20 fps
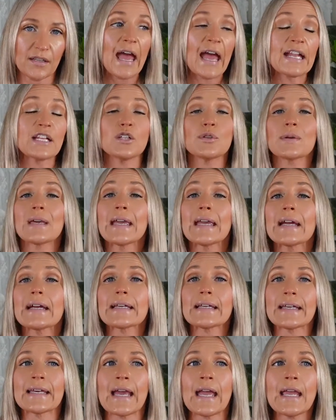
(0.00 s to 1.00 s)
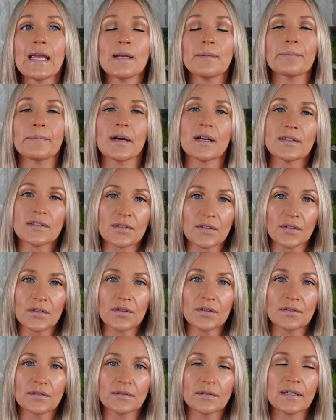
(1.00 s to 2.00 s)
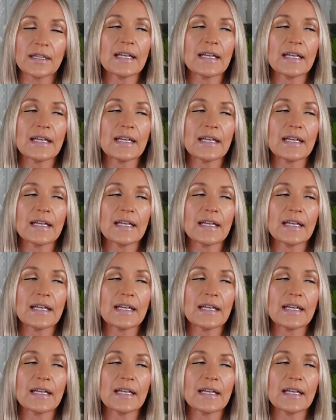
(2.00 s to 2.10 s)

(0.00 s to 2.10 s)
And you can't gain muscle